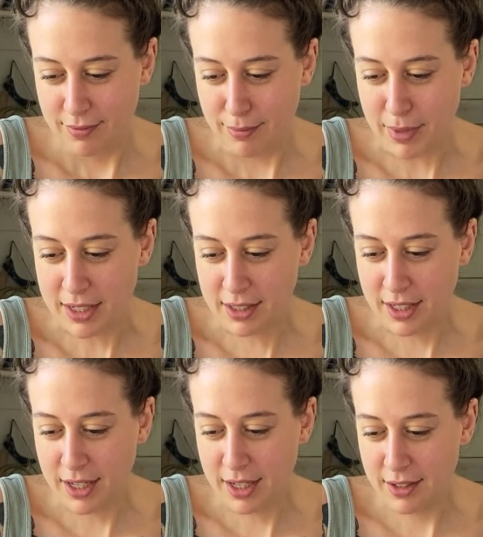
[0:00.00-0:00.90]

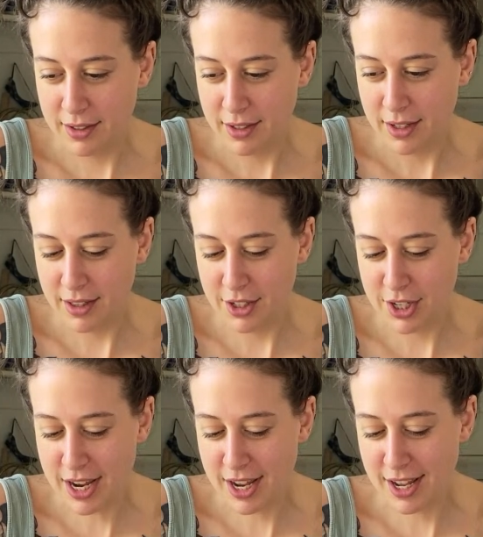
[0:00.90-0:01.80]
Madalena in the
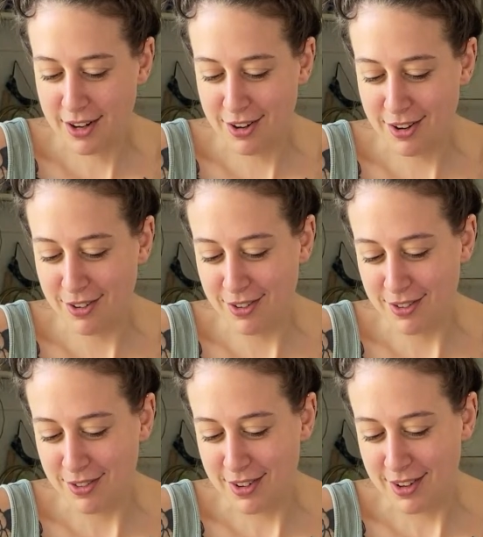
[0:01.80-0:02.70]
chat. I don't know.
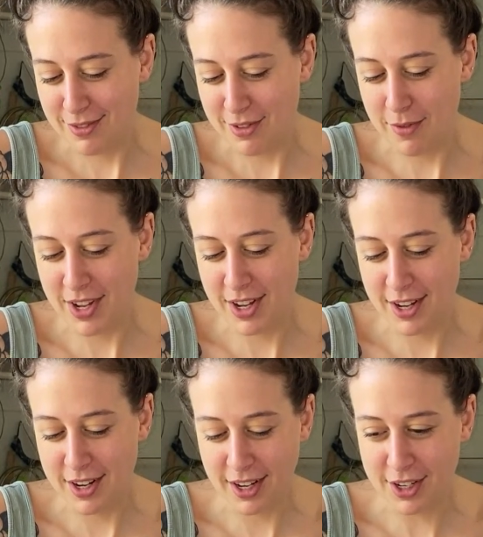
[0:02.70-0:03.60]
Maybe
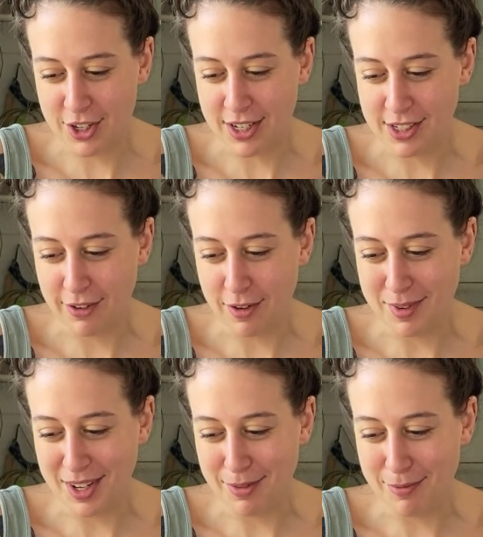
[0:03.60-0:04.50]
Nick can translate for
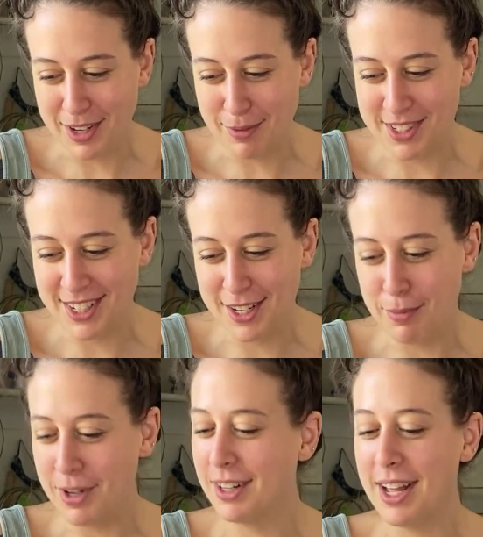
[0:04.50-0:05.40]
me, but I'm seeing a
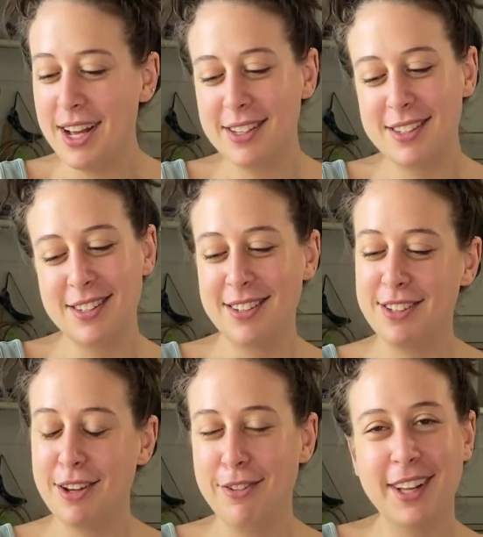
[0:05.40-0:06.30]
beer glass,
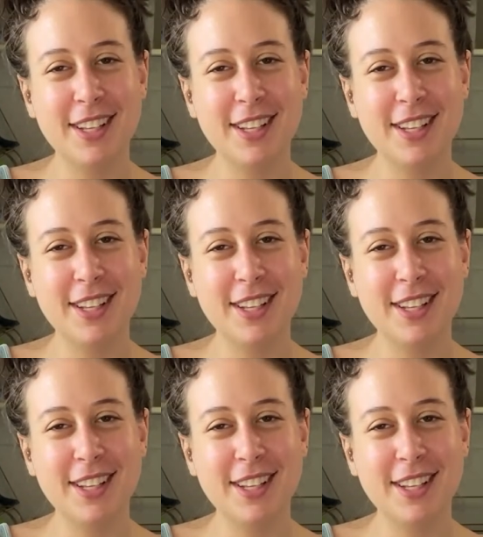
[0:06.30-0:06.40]
so I feel like